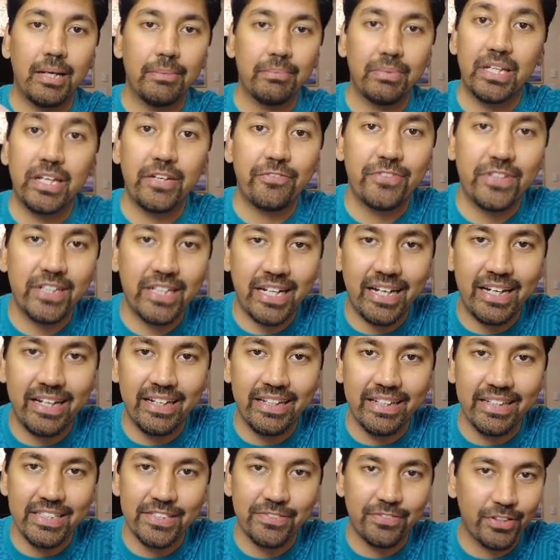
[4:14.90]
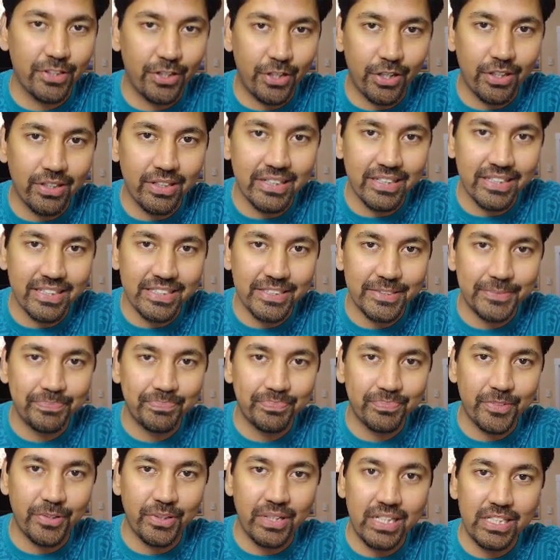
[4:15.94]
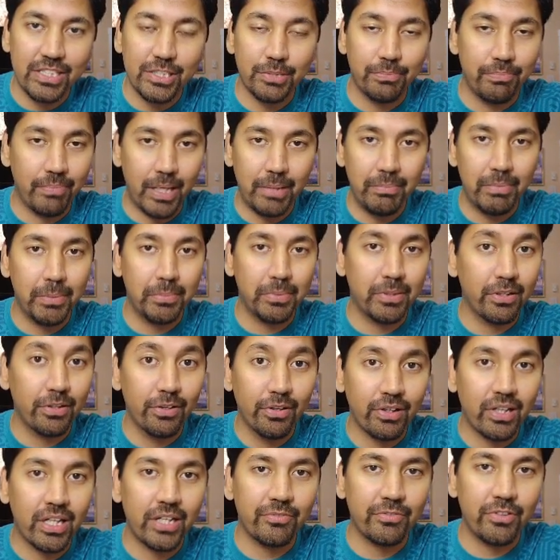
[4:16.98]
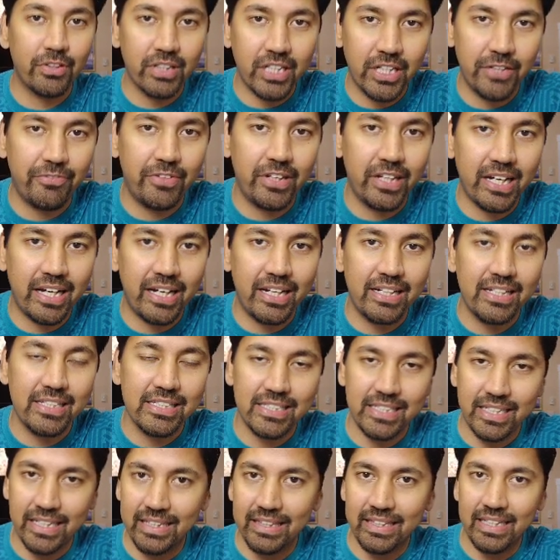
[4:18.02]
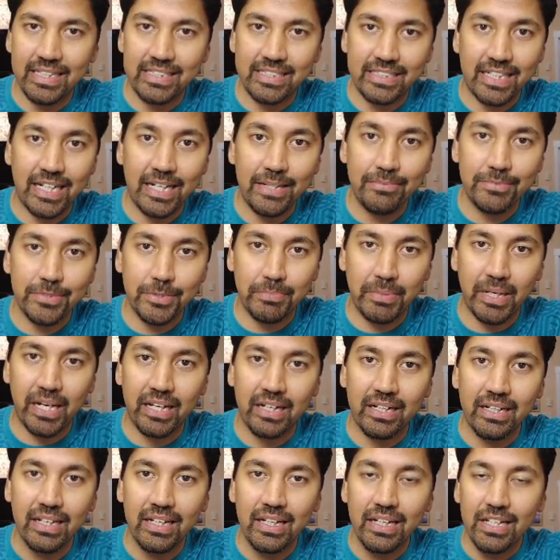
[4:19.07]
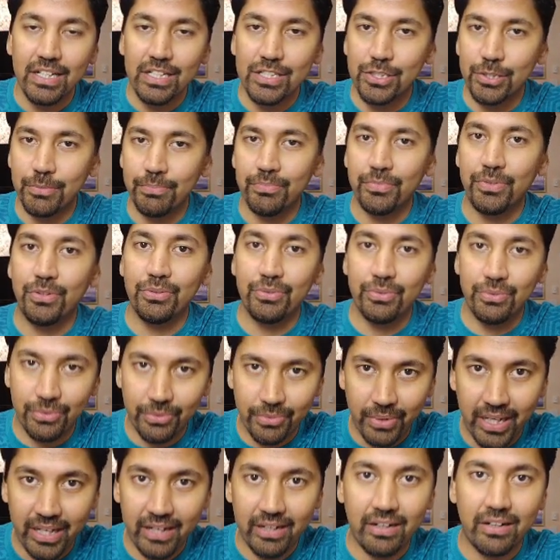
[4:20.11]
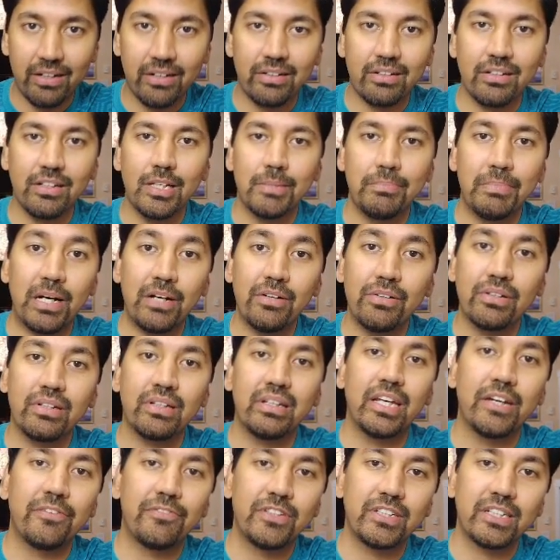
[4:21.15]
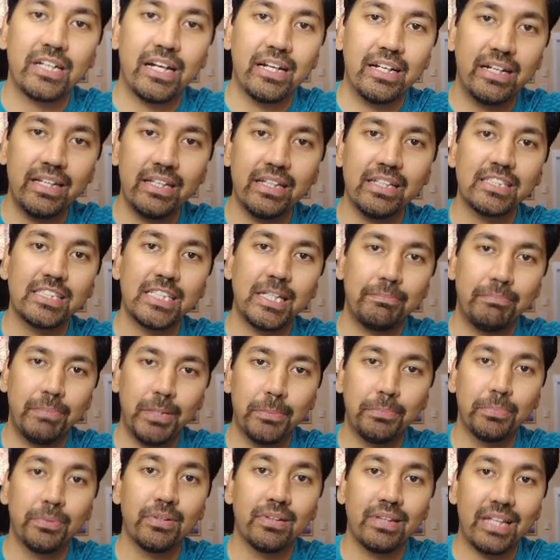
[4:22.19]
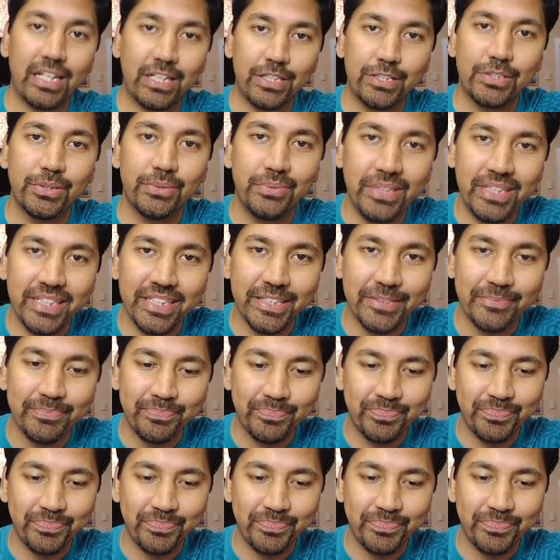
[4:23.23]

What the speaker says: gifting ideas for the holidays, right? So many people are looking for gifting ideas in that time span. So you write an article about gifting ideas that people like to read.